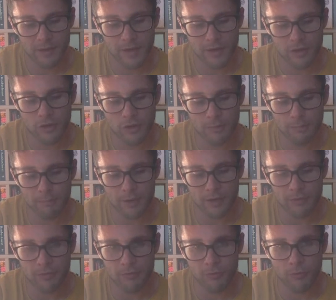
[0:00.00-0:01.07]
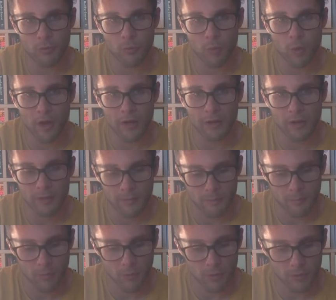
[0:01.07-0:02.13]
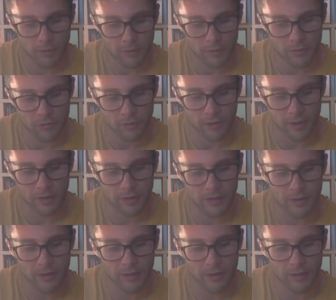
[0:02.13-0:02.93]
And she bit through one more string.